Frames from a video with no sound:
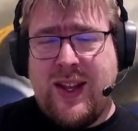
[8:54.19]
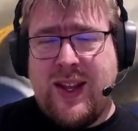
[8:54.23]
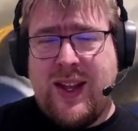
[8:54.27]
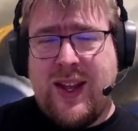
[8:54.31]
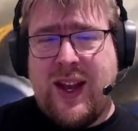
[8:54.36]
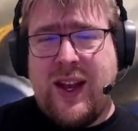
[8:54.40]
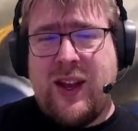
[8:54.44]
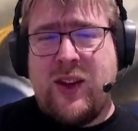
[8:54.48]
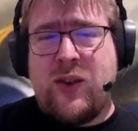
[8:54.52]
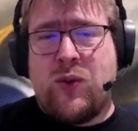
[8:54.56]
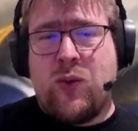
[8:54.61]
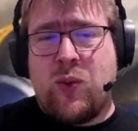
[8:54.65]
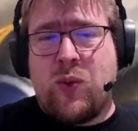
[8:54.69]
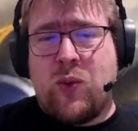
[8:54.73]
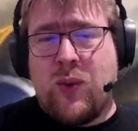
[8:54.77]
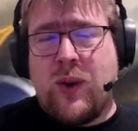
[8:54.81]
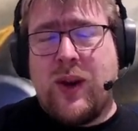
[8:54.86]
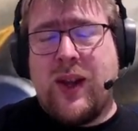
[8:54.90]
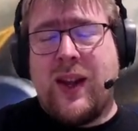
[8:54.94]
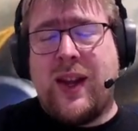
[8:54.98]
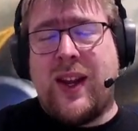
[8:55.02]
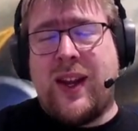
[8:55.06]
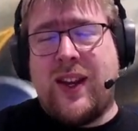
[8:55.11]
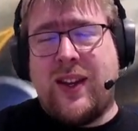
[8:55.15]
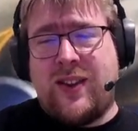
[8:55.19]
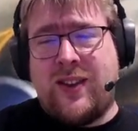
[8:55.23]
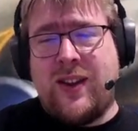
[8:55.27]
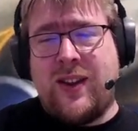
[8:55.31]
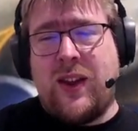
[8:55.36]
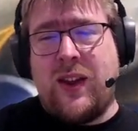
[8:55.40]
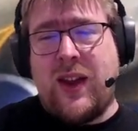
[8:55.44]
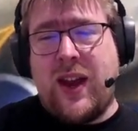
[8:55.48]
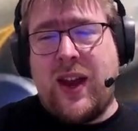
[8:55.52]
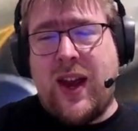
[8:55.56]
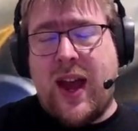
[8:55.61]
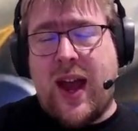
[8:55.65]
It's really
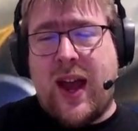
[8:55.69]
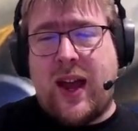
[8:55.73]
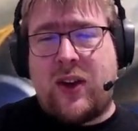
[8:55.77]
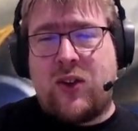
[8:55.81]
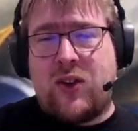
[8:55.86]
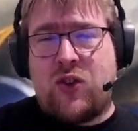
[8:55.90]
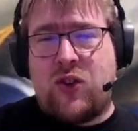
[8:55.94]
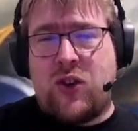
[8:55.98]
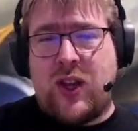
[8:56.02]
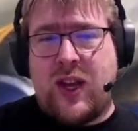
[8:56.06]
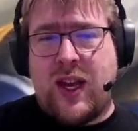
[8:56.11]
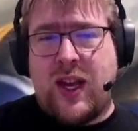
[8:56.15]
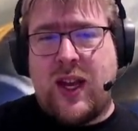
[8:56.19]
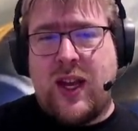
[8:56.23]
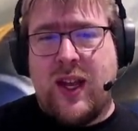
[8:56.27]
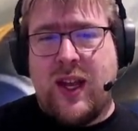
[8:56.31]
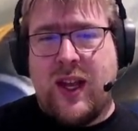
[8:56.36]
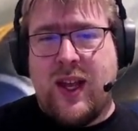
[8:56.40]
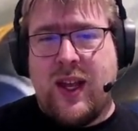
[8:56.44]
silly, actually.